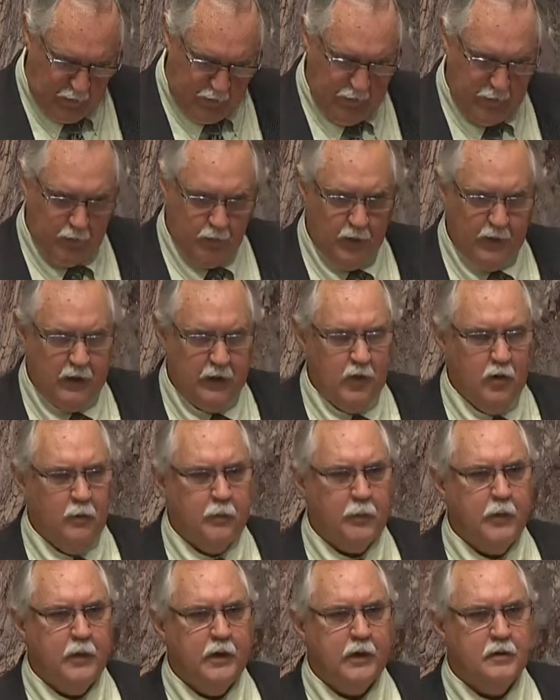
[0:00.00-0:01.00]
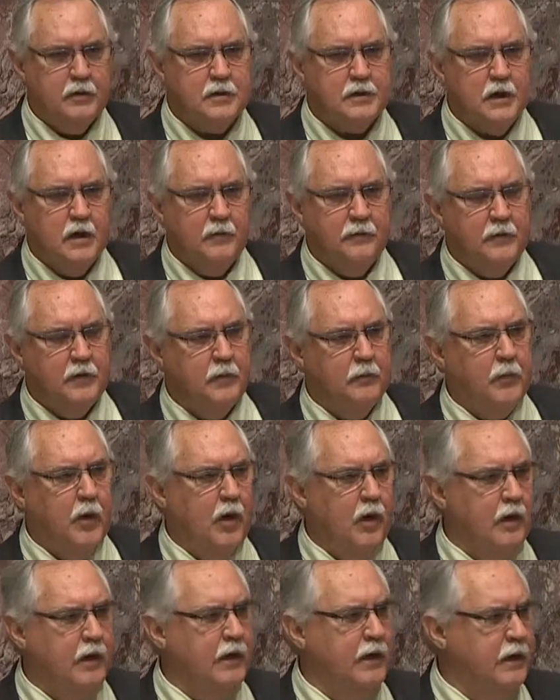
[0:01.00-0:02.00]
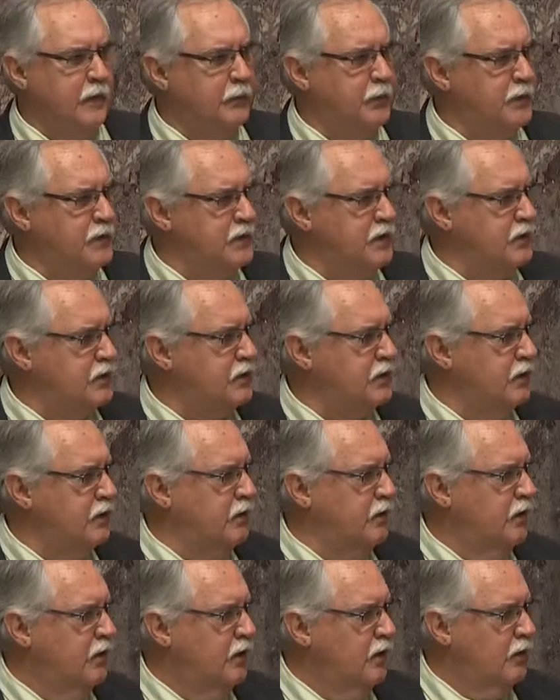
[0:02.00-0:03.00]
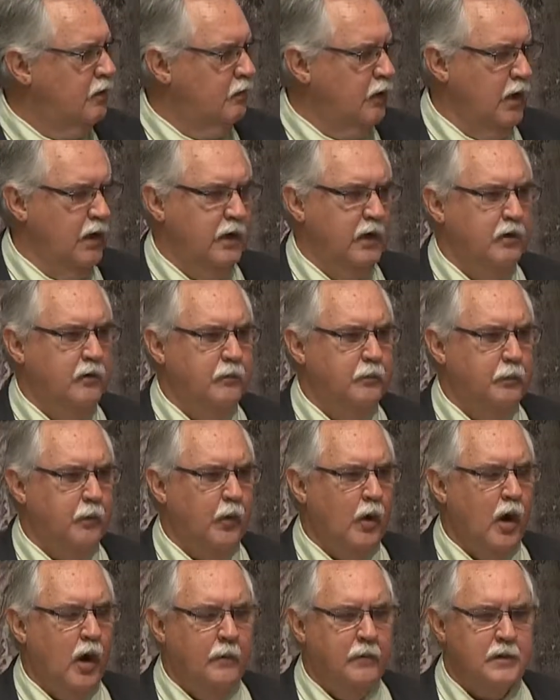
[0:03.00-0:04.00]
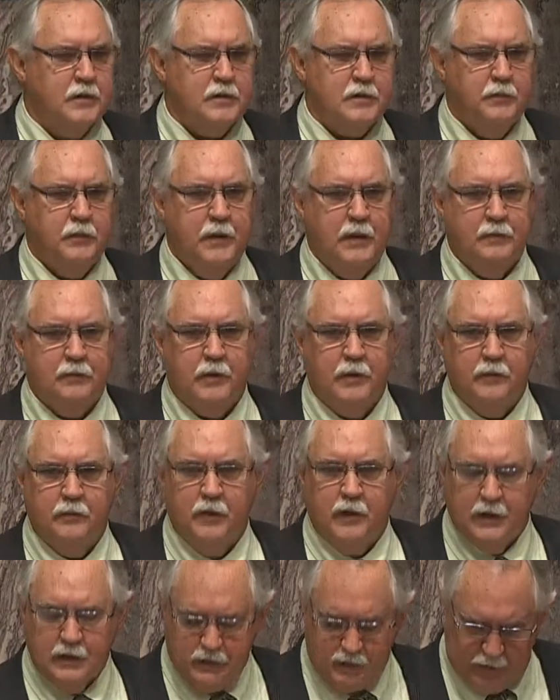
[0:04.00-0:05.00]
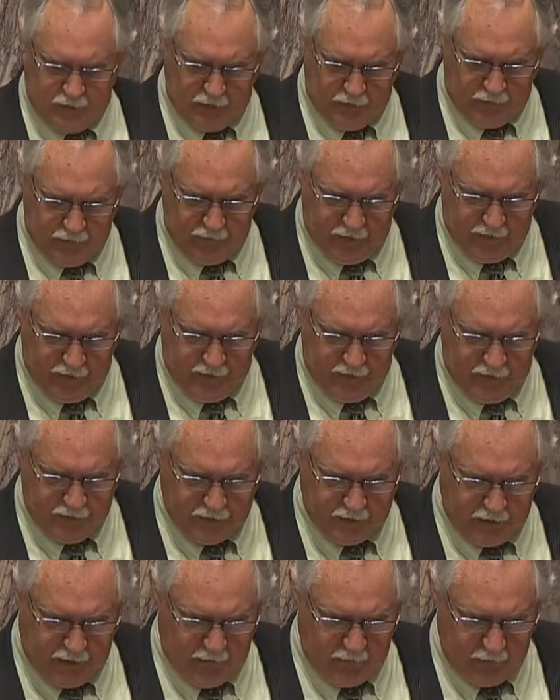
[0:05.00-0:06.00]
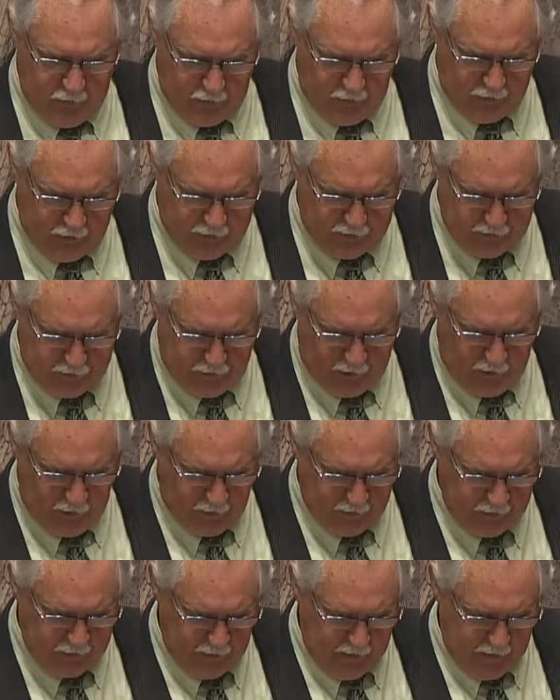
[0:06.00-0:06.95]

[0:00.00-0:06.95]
but when you put yourself in a bargaining position where you promised the people of British Columbia the sun, moon, and the stars,